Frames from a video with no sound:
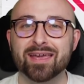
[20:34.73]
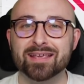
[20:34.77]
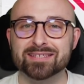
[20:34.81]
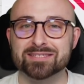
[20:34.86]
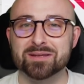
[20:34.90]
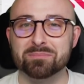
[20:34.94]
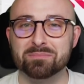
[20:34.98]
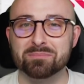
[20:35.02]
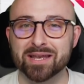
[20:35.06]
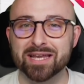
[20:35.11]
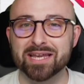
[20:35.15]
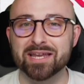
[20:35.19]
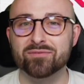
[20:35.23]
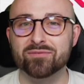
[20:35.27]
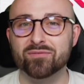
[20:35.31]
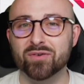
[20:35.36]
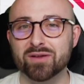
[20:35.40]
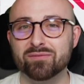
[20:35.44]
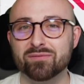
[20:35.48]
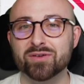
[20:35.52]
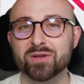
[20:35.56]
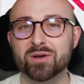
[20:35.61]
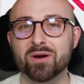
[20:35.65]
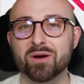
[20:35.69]
It's completely
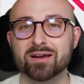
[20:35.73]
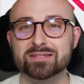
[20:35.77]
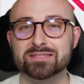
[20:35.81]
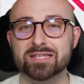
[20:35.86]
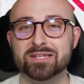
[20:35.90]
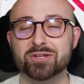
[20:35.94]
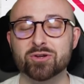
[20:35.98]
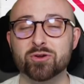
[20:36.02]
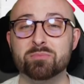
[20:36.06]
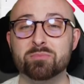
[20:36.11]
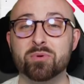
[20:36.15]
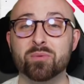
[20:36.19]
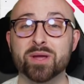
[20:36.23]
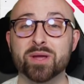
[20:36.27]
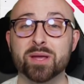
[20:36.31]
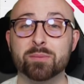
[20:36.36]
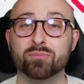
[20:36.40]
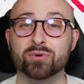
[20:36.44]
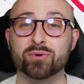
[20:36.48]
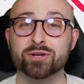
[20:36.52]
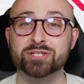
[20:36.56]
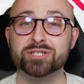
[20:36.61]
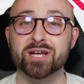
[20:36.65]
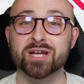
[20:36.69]
free for you guys to do, but we
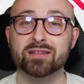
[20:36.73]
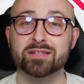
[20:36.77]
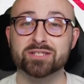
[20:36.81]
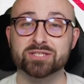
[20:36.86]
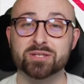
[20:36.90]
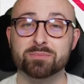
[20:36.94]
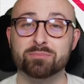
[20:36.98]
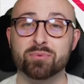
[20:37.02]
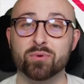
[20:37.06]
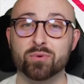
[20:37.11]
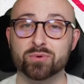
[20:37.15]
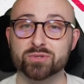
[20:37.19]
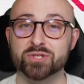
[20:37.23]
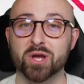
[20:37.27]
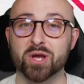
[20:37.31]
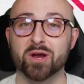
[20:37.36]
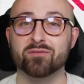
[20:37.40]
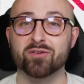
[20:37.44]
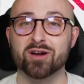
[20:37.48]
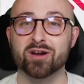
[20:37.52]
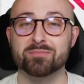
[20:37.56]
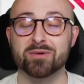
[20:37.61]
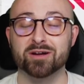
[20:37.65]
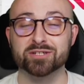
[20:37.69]
appreciate the support
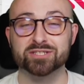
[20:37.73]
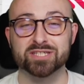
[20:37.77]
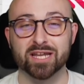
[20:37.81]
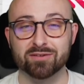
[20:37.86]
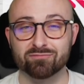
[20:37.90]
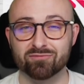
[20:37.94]
so very much.